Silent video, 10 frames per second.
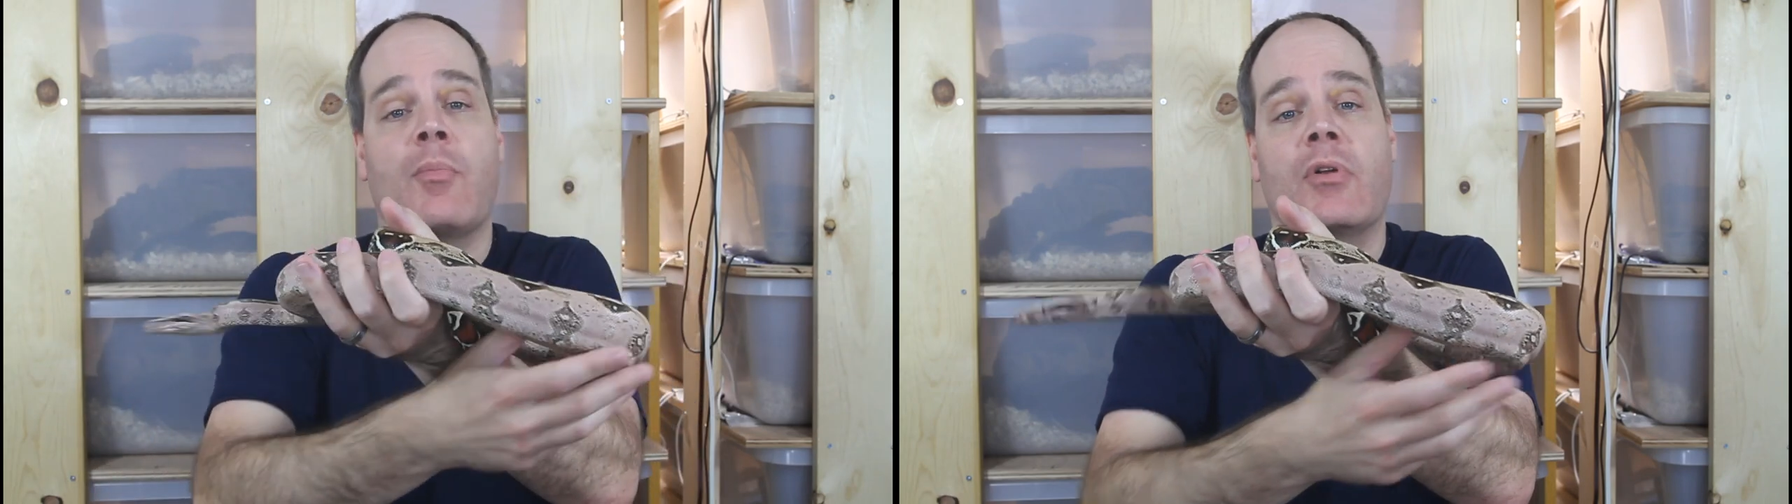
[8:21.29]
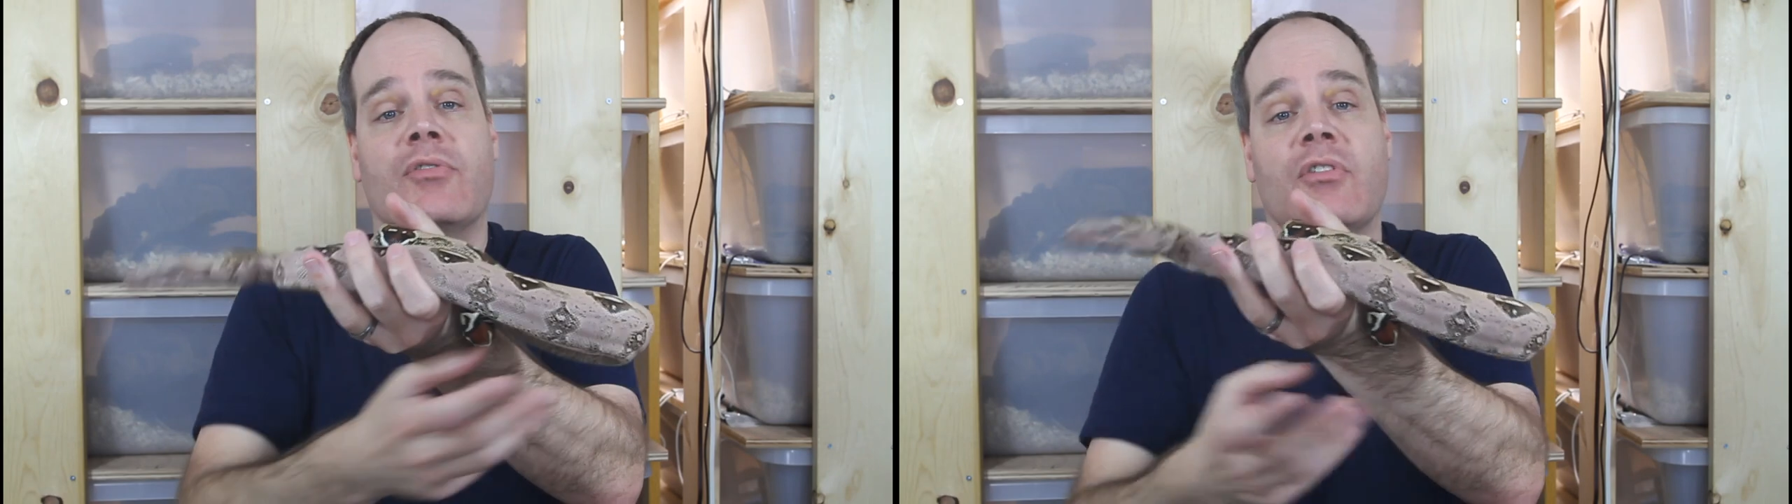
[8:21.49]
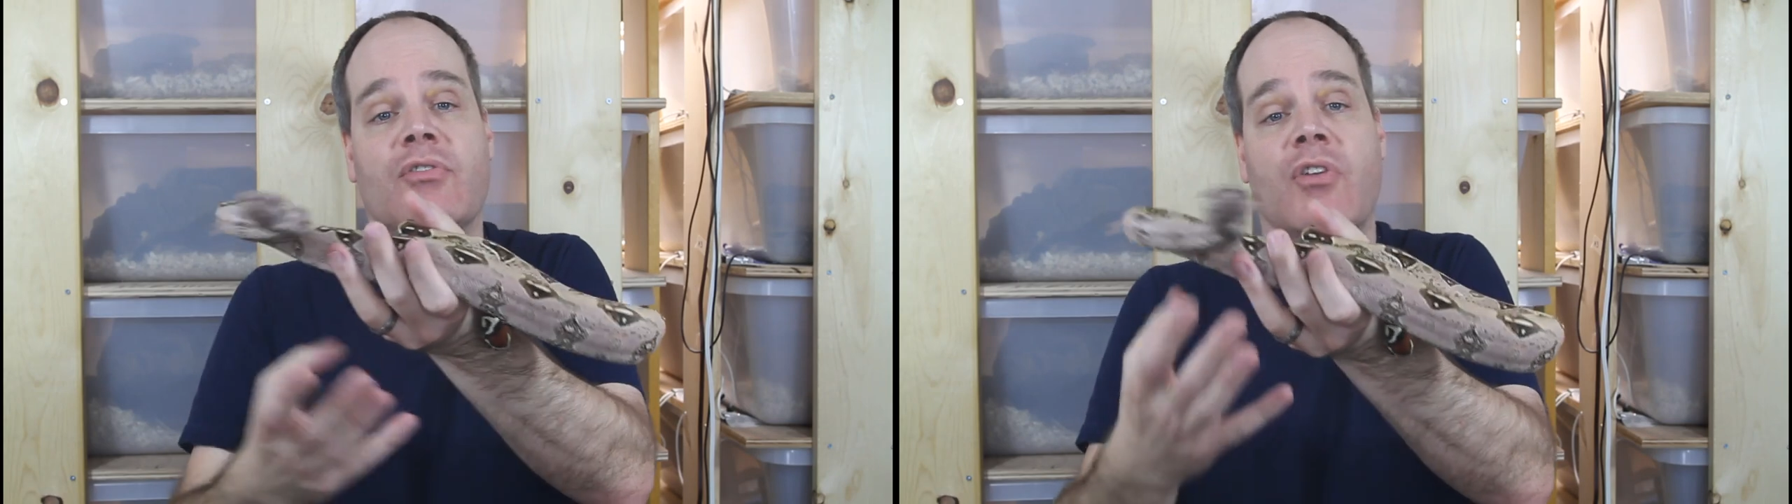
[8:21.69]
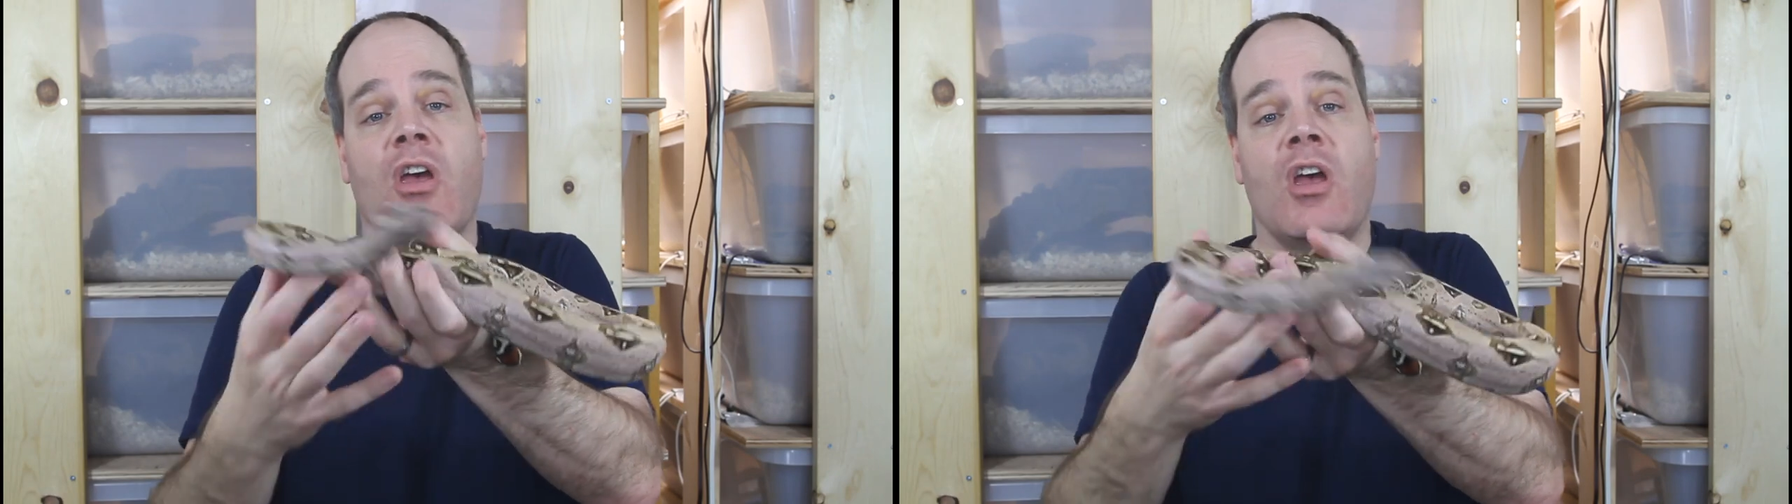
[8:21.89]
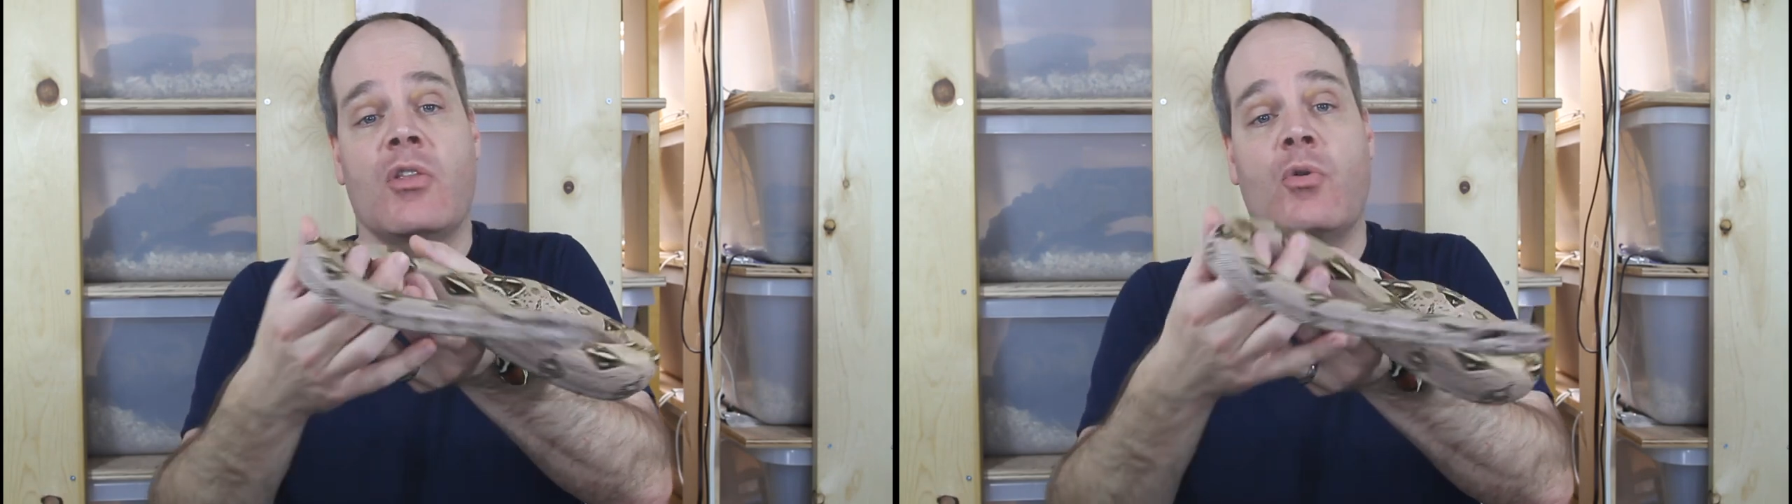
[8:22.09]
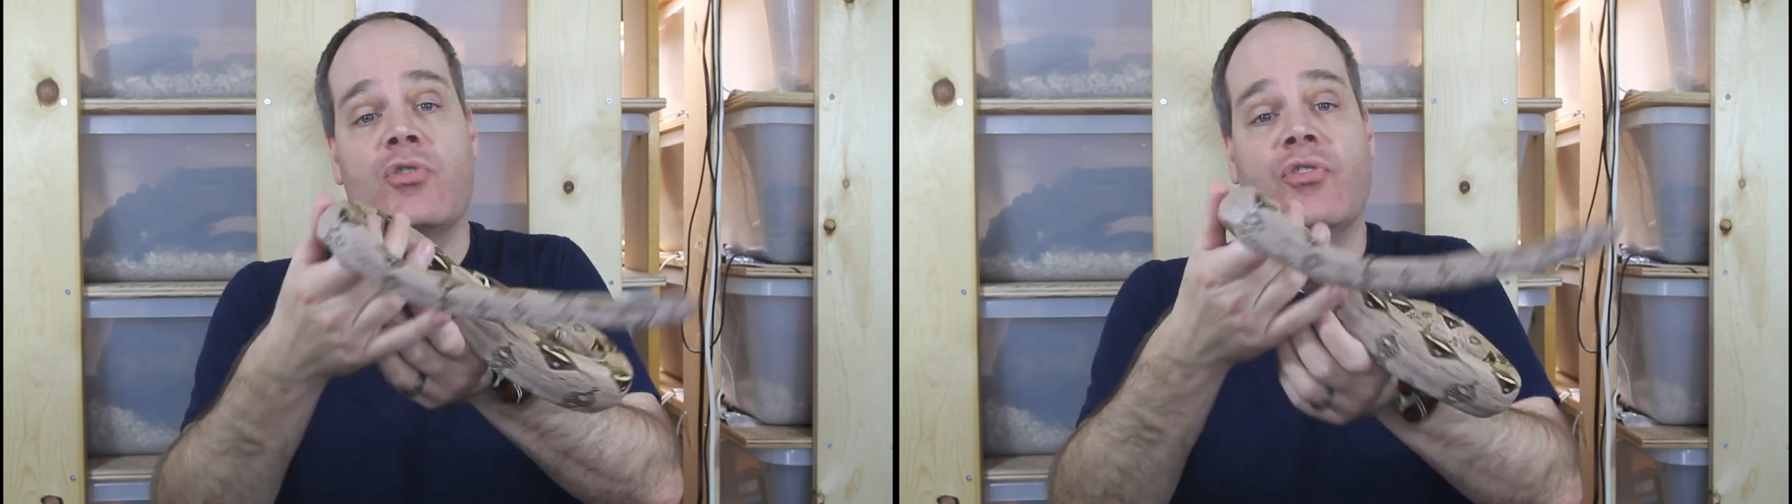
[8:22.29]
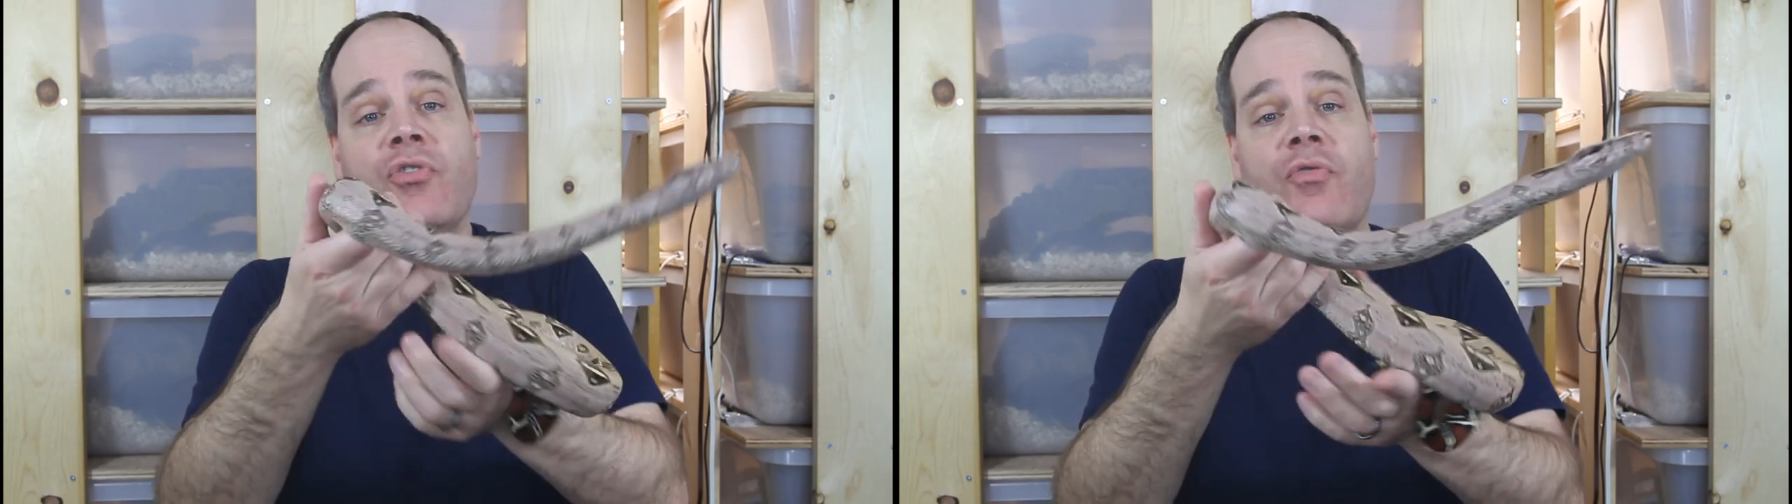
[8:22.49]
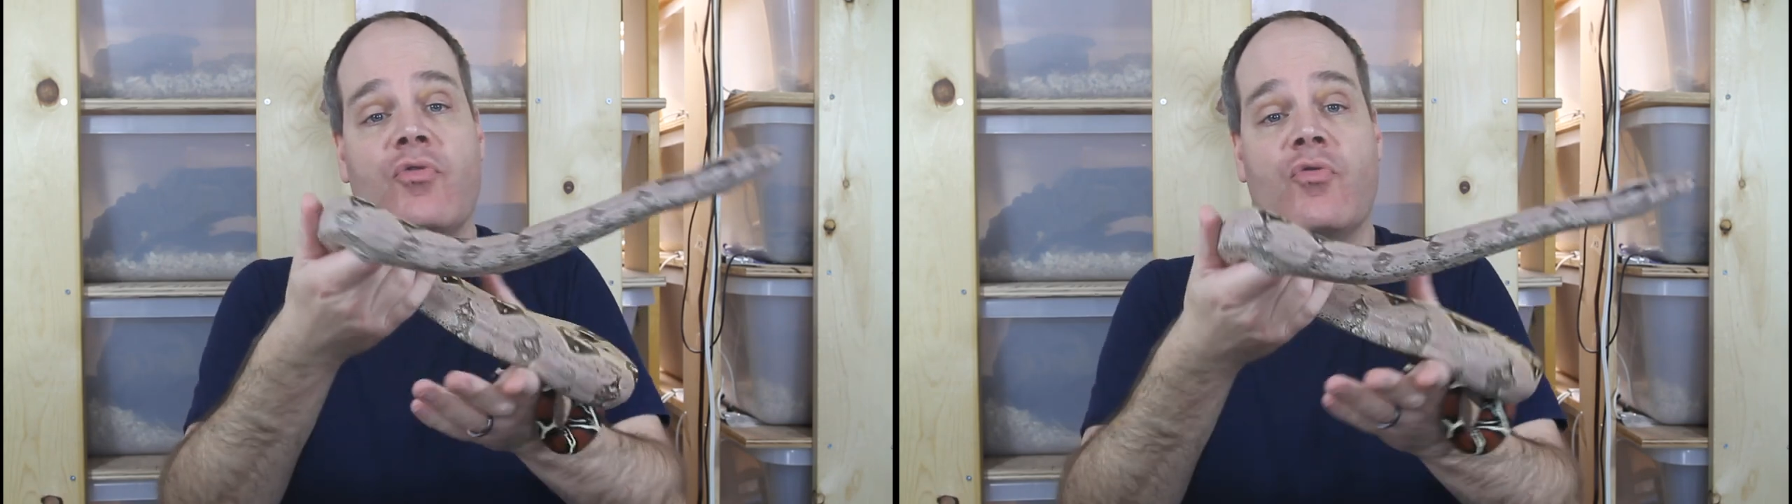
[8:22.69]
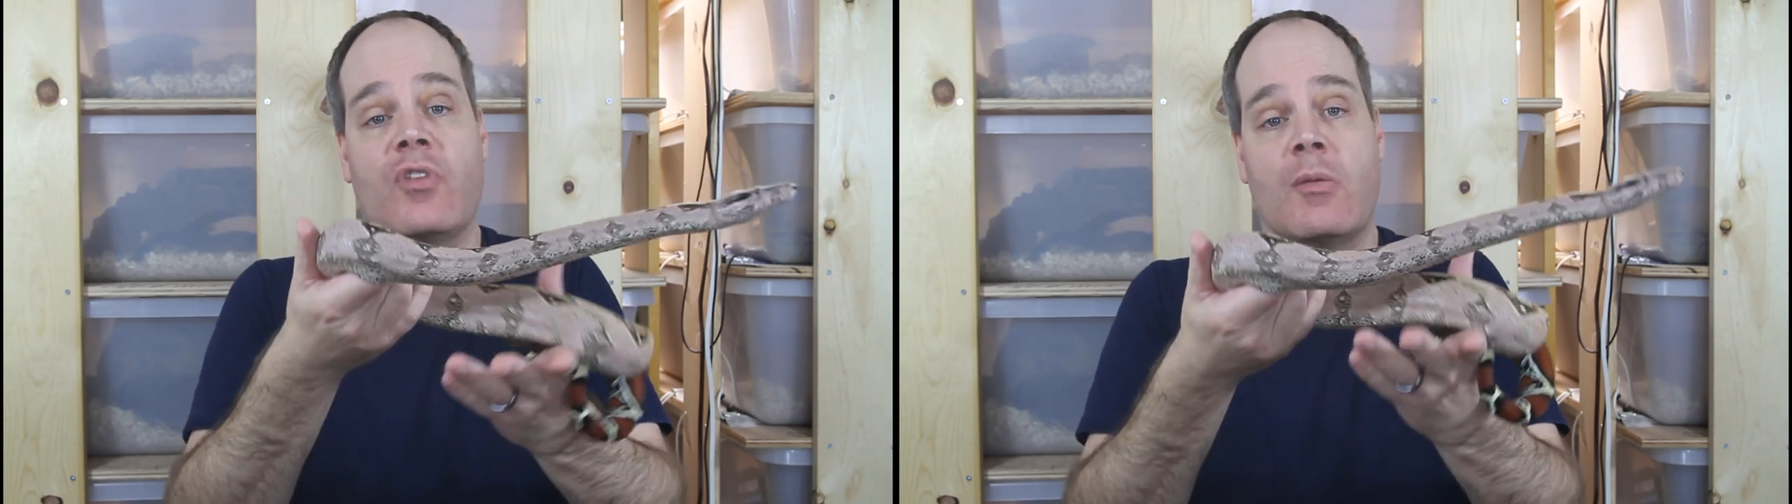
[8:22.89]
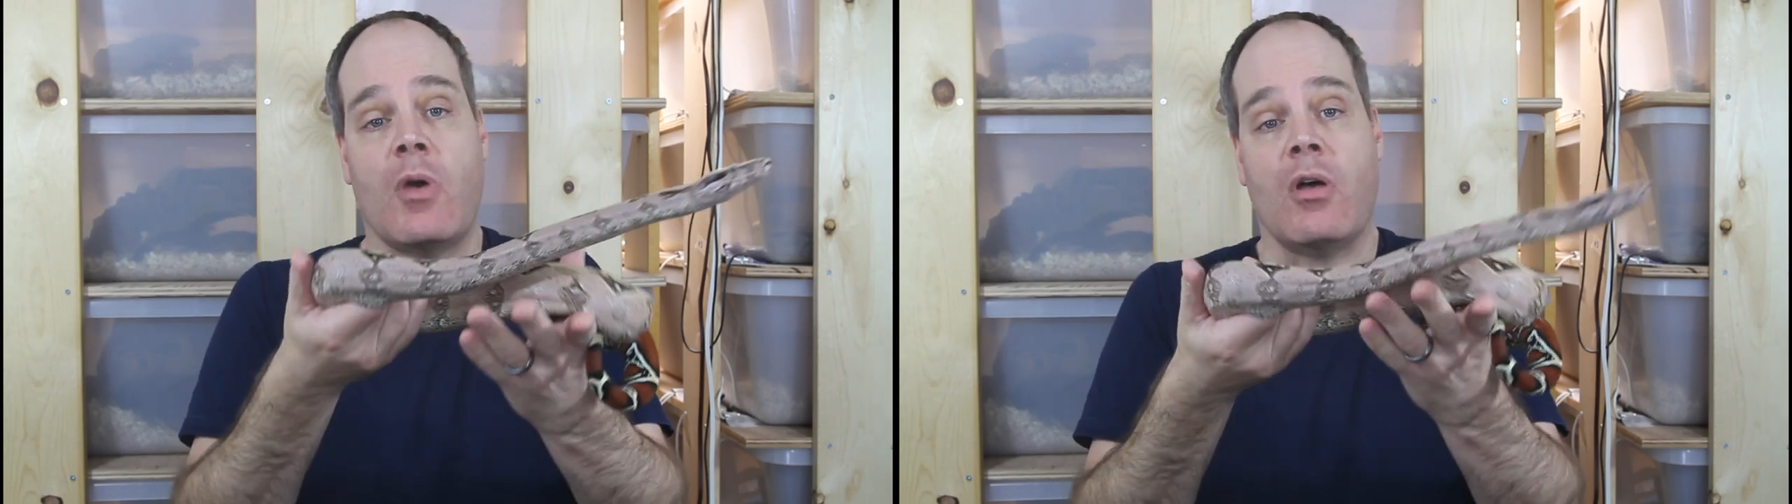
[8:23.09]
but since there were just a few
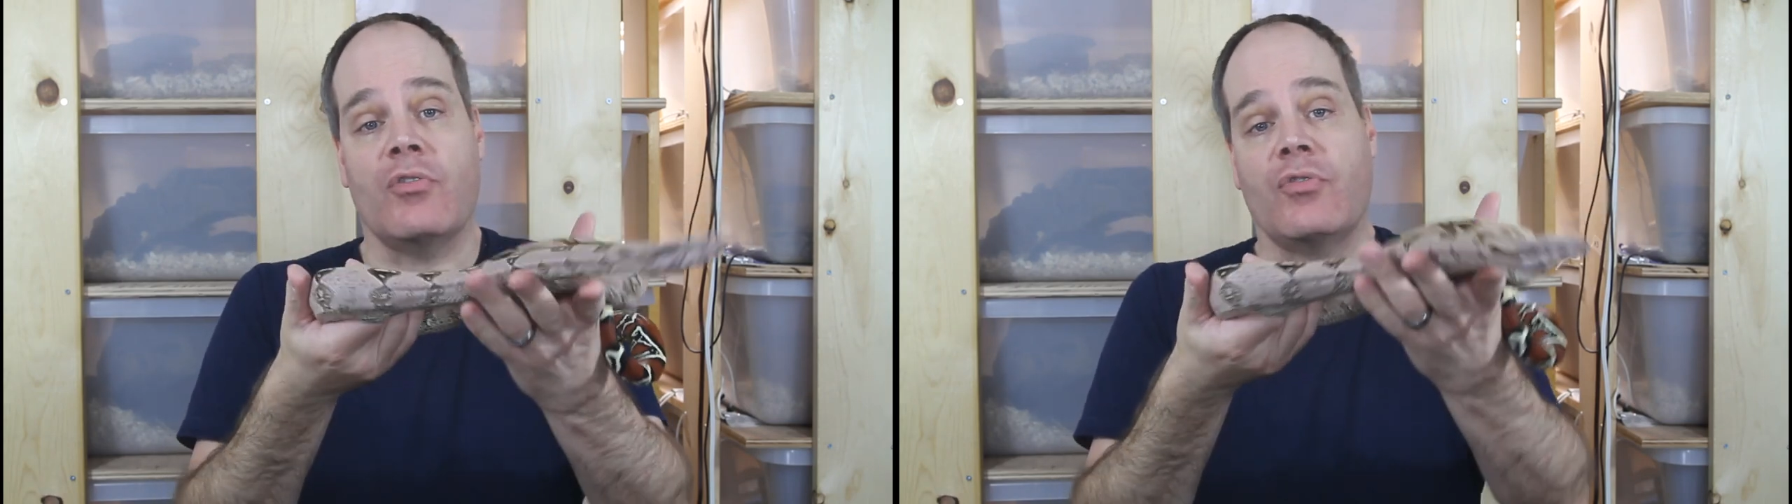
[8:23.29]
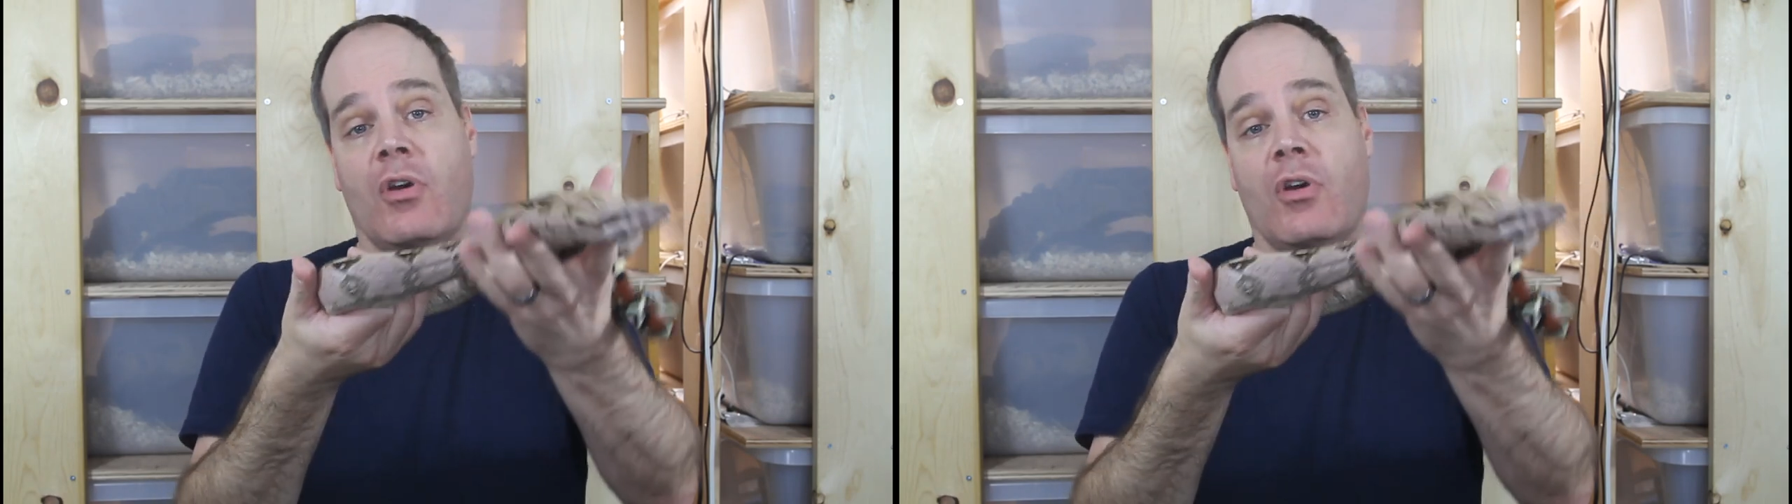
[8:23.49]
females,